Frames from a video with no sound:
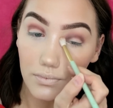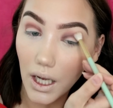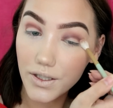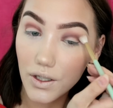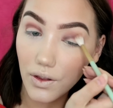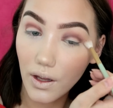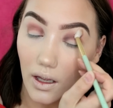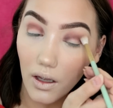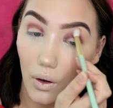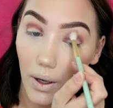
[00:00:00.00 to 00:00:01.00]
I do
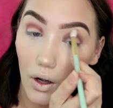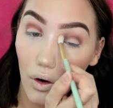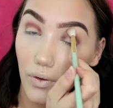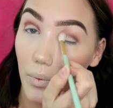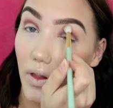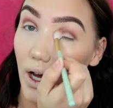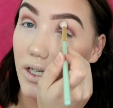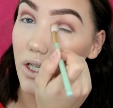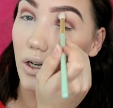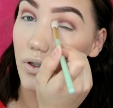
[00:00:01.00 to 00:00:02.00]
think quite often with
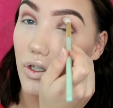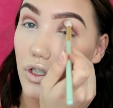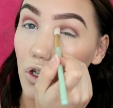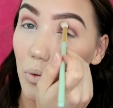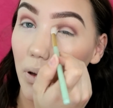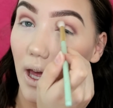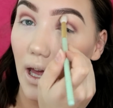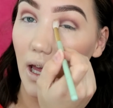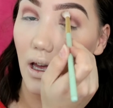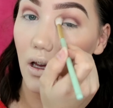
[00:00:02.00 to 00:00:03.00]
eyeshadows you do
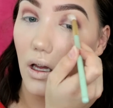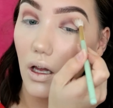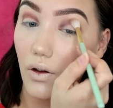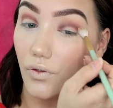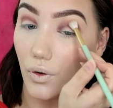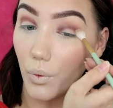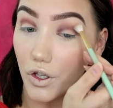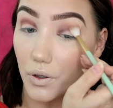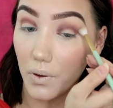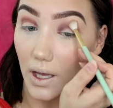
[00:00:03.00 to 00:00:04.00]
pay for
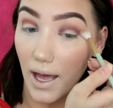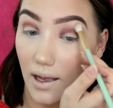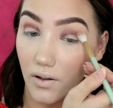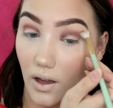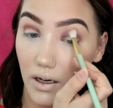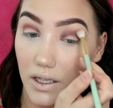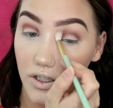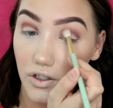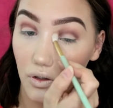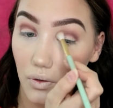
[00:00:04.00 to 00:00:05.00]
what you get, and I
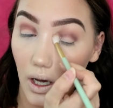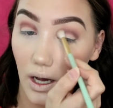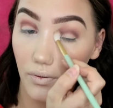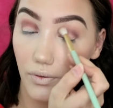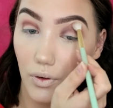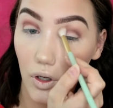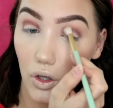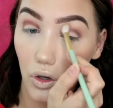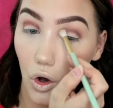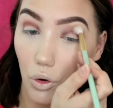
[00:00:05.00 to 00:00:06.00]
do have a
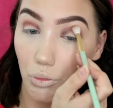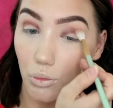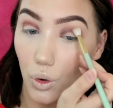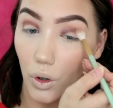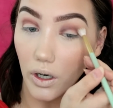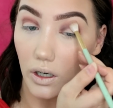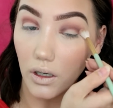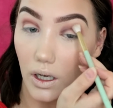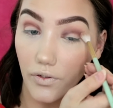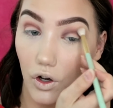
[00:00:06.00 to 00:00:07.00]
lot more.
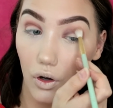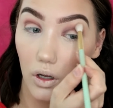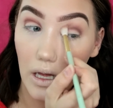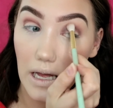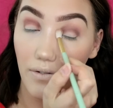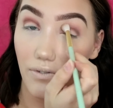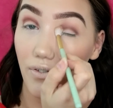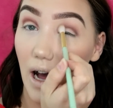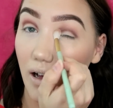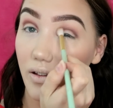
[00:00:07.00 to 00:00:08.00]
I've got
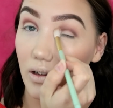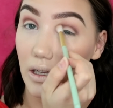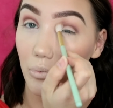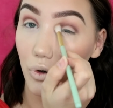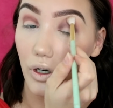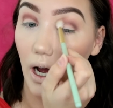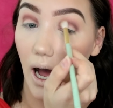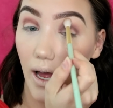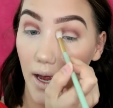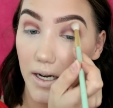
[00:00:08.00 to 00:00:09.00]
vastly more
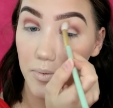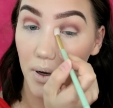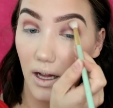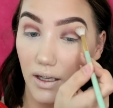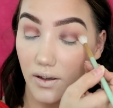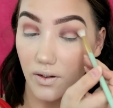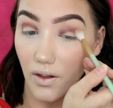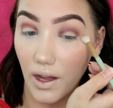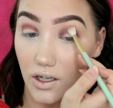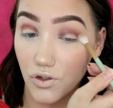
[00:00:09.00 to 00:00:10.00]
high-end palettes
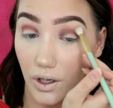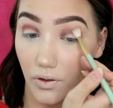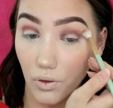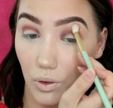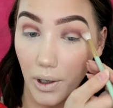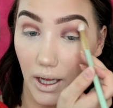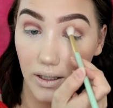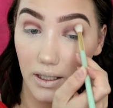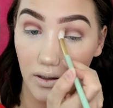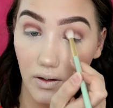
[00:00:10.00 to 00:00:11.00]
than drugstore
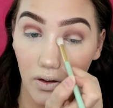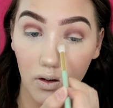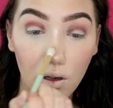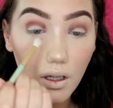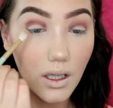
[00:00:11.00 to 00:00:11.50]
palettes,